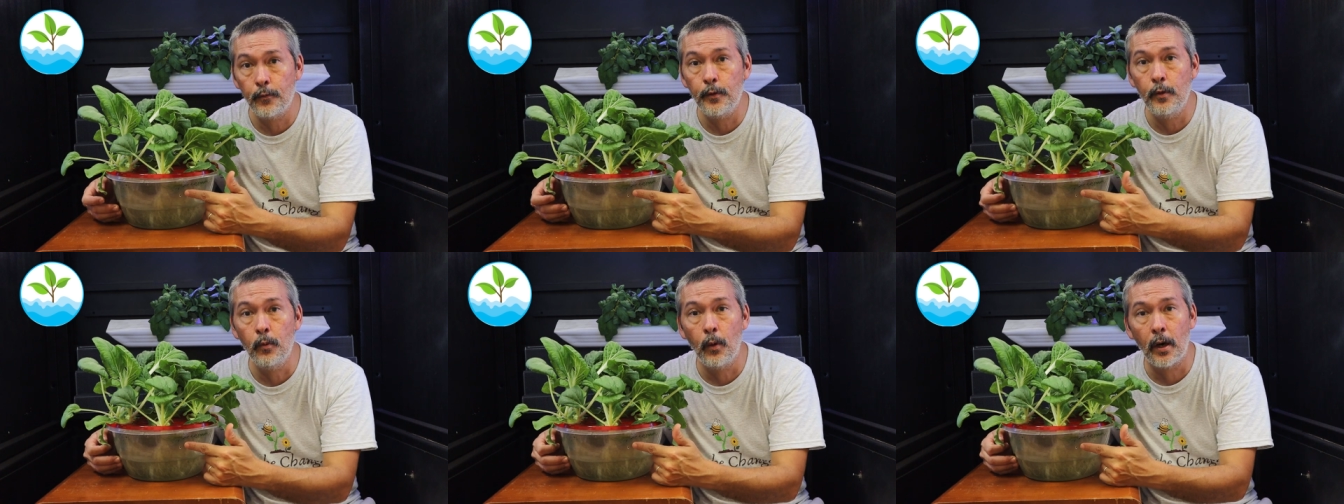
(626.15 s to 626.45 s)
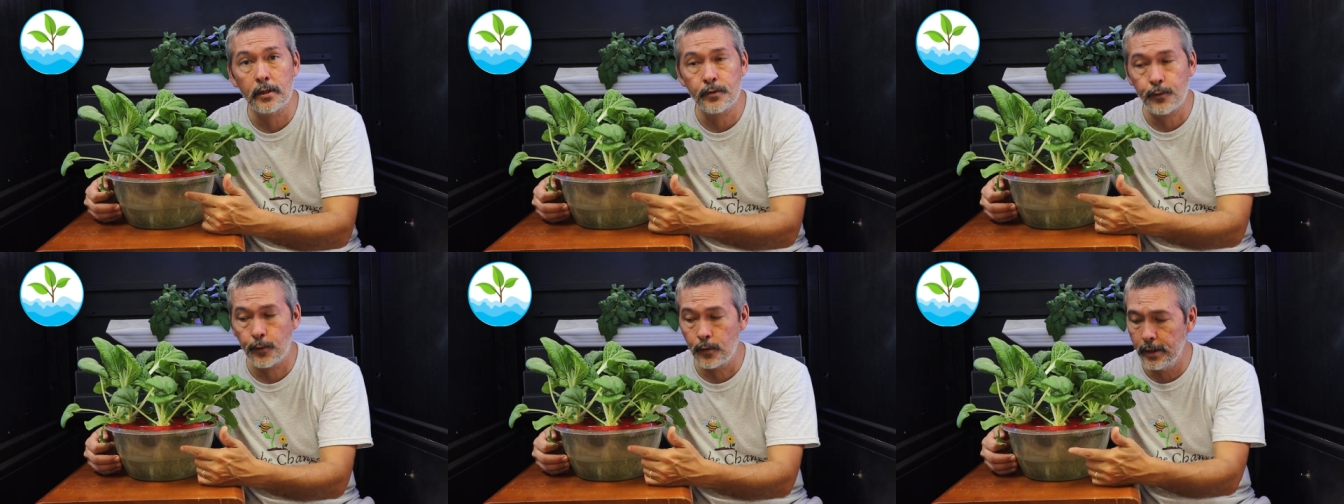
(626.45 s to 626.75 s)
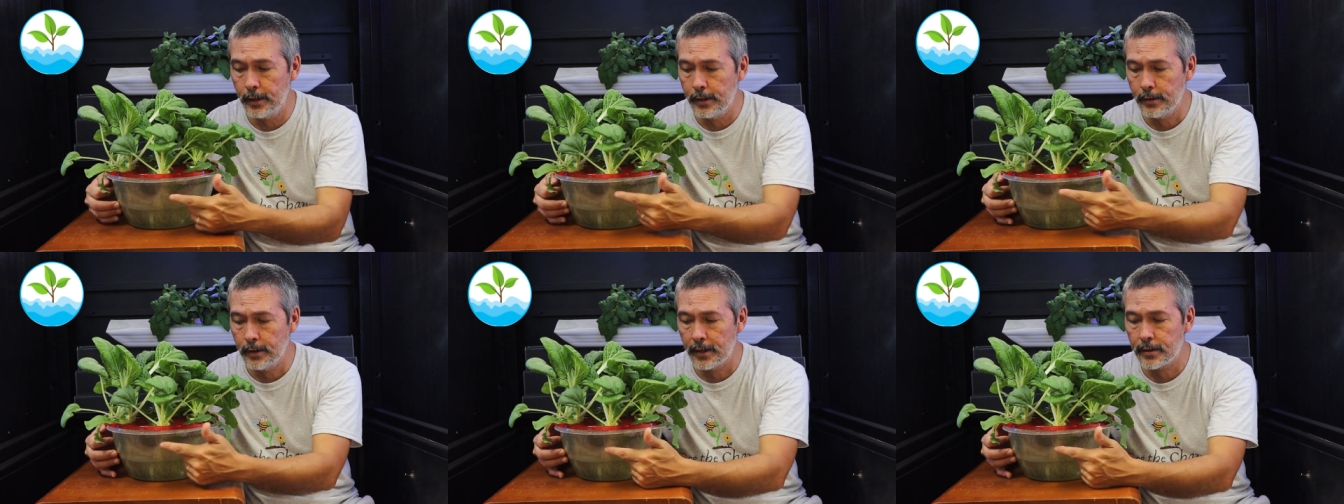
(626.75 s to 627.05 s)
If you watch for
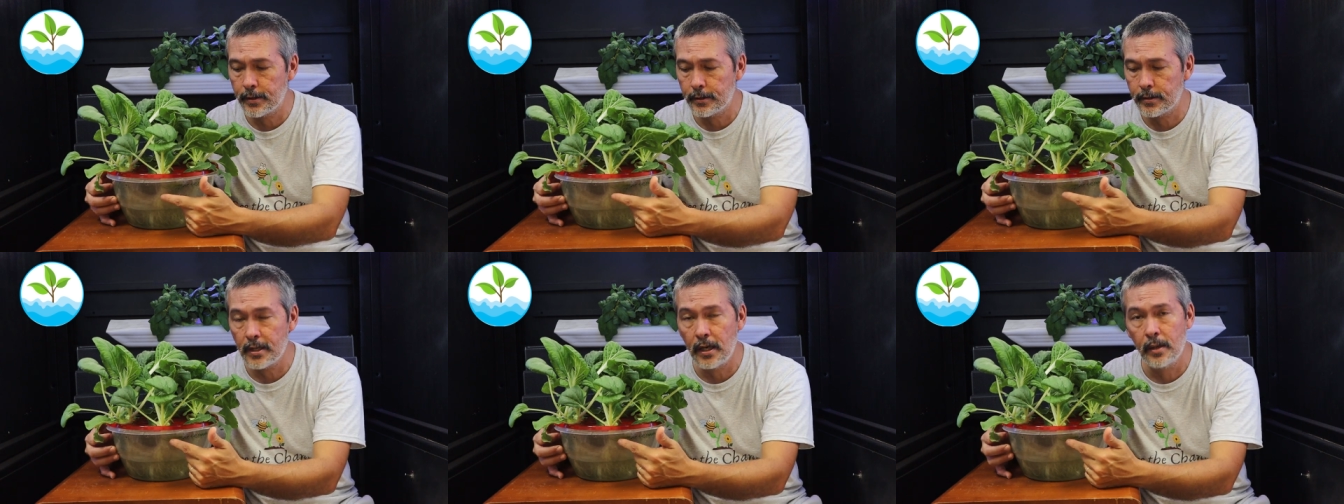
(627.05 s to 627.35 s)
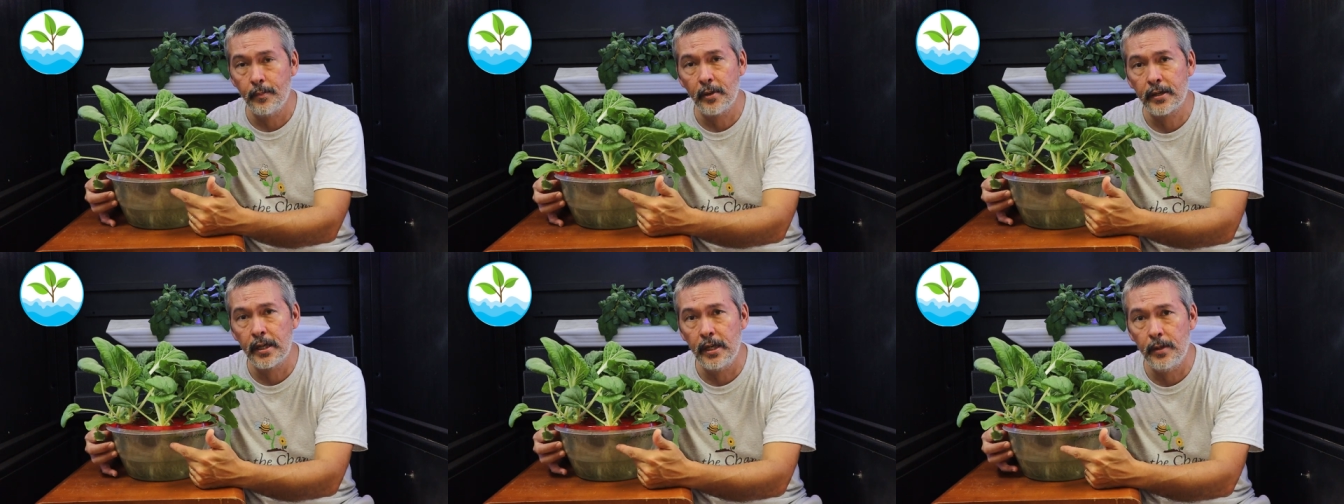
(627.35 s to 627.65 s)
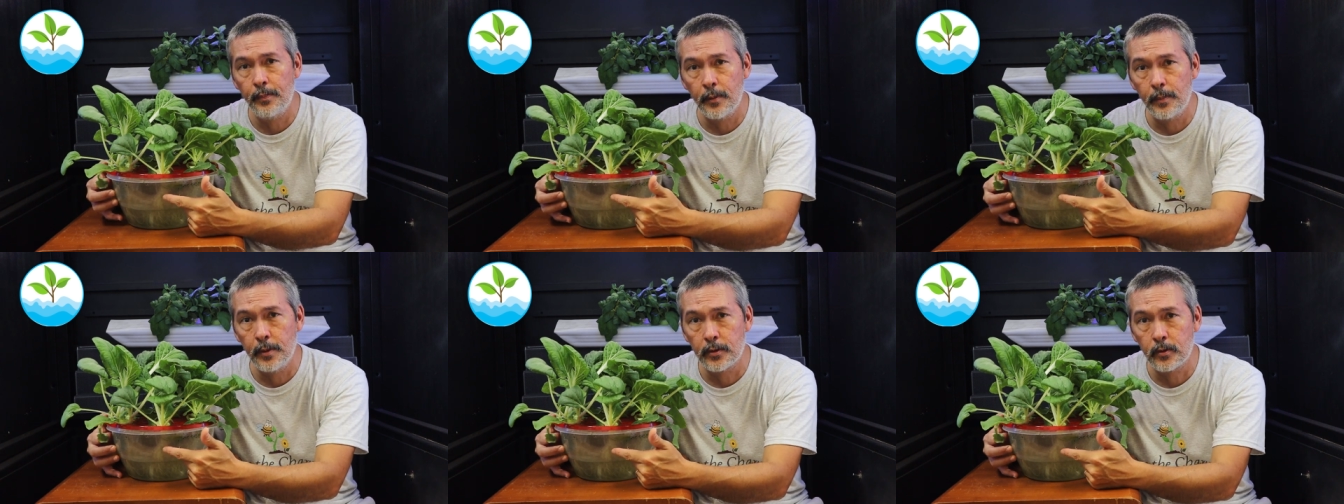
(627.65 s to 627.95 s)
any length of time, I
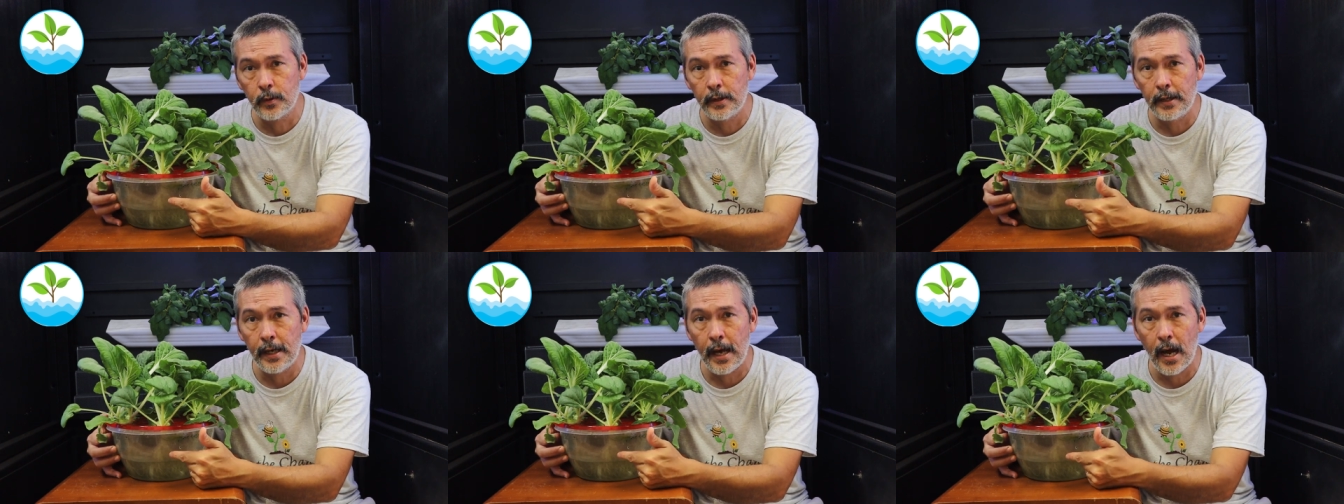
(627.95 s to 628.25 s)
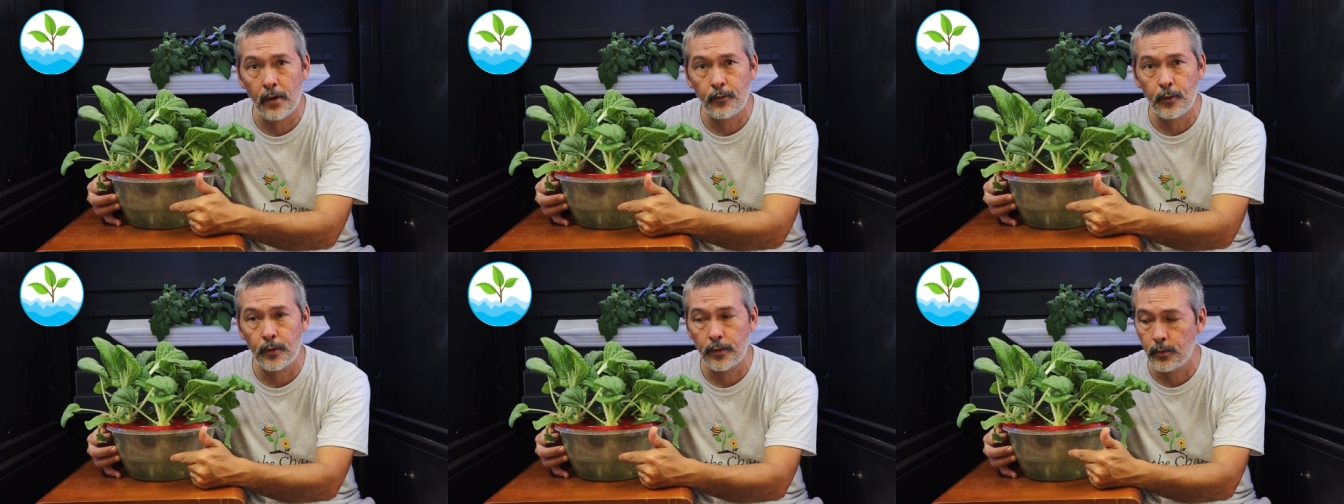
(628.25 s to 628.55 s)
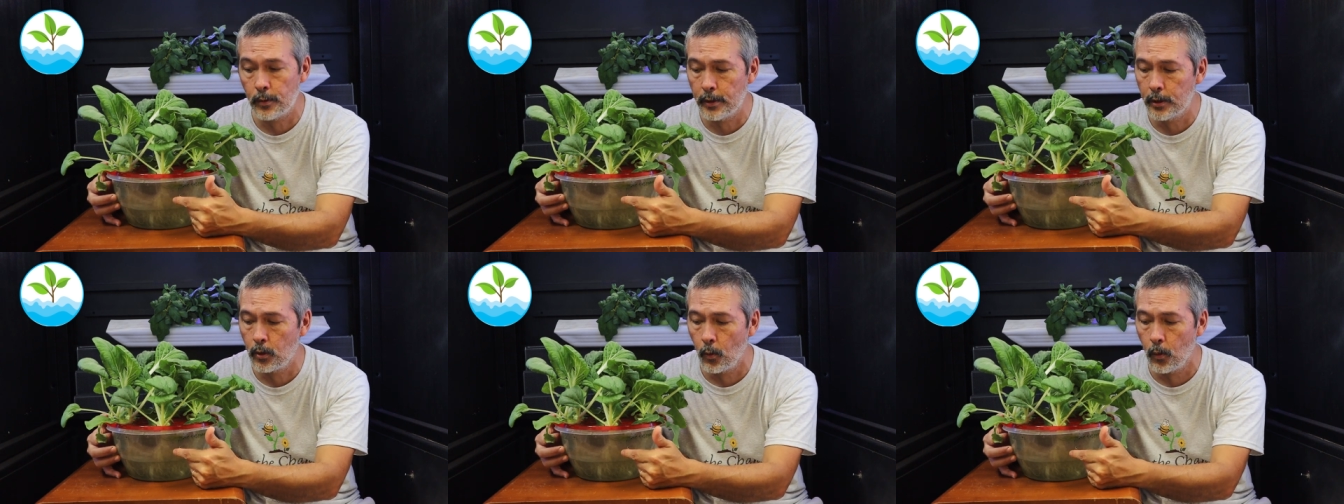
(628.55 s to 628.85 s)
keep it between half and
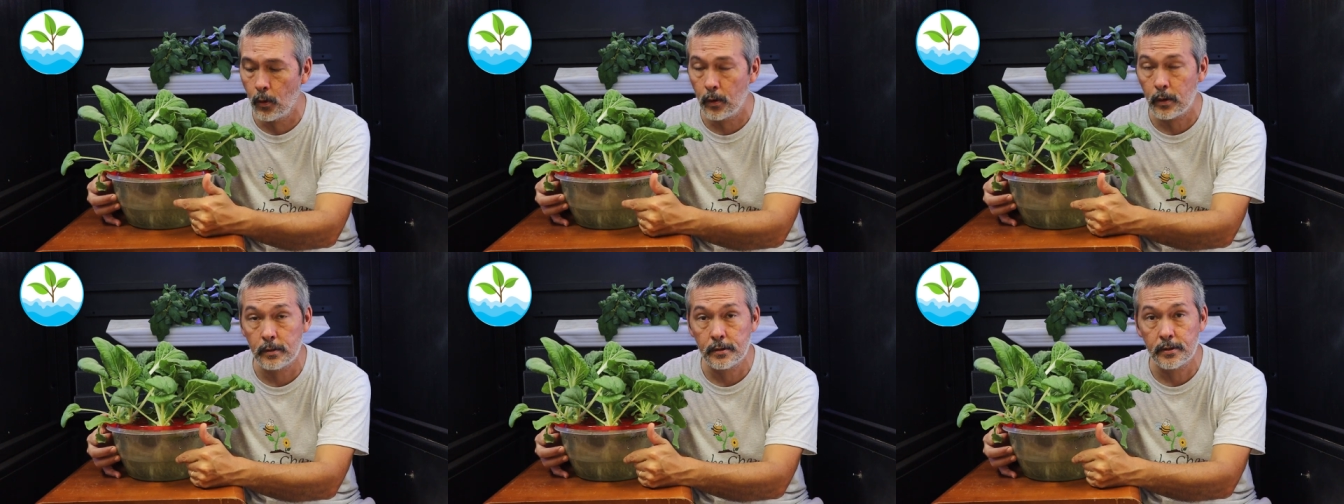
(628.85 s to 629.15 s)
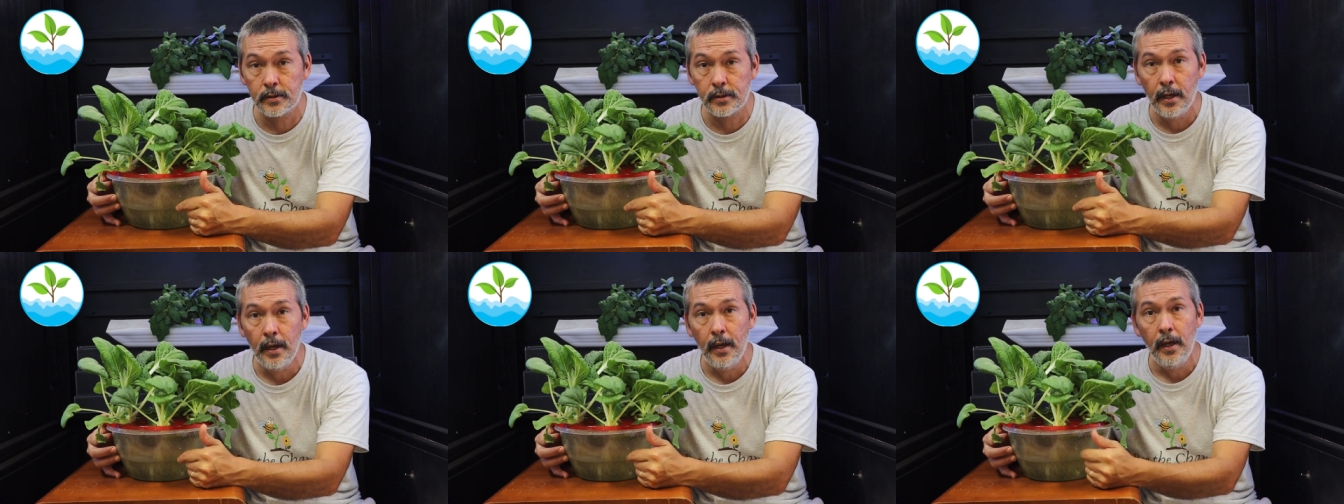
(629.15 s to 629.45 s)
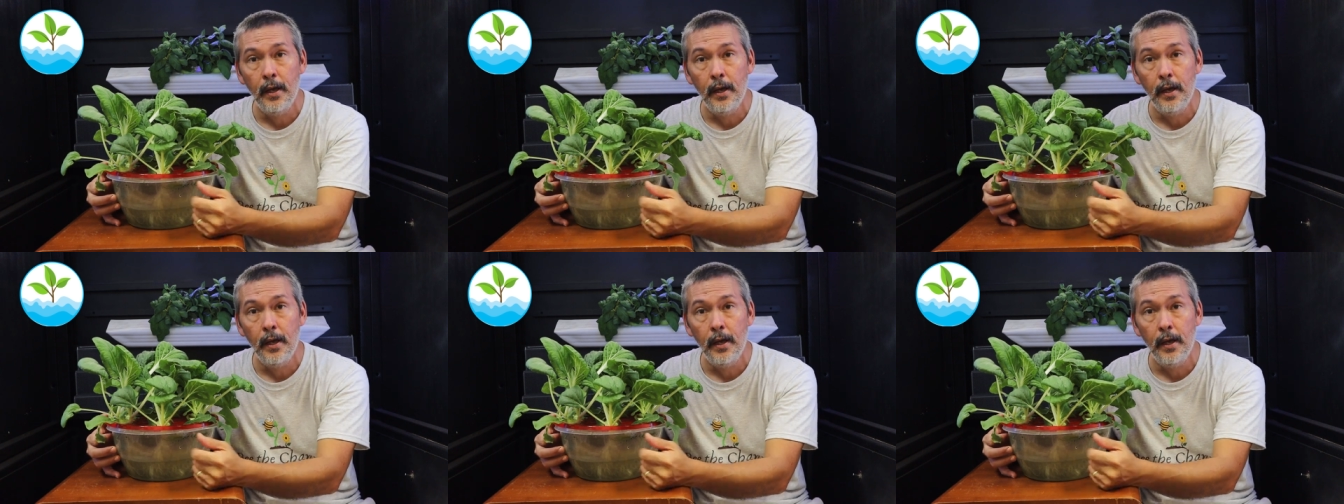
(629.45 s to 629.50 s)
three quarters.